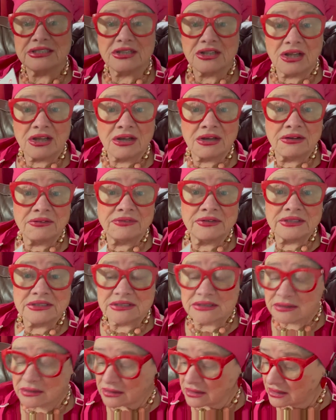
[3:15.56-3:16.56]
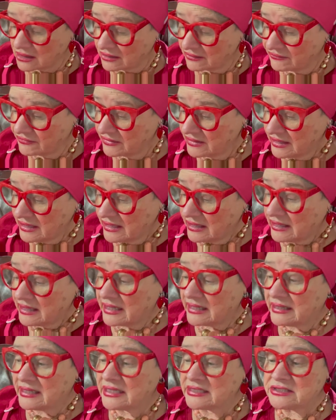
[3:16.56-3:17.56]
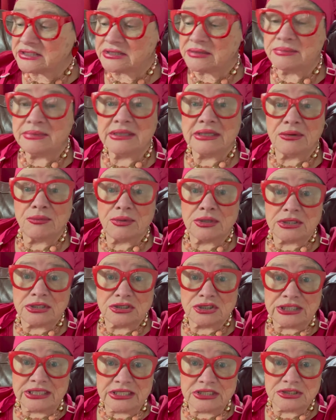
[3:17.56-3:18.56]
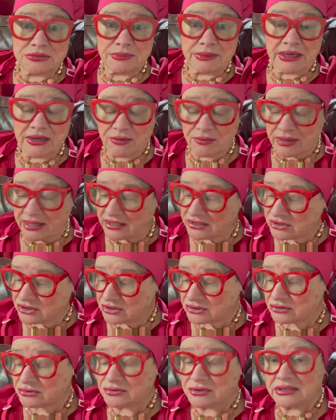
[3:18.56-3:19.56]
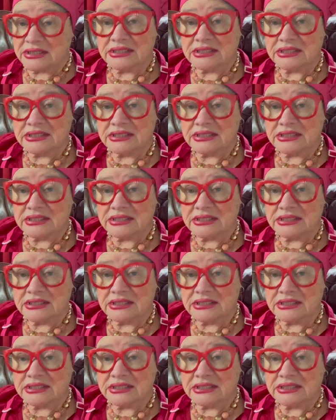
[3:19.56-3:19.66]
love is love. And that's something I want to teach my grandchildren.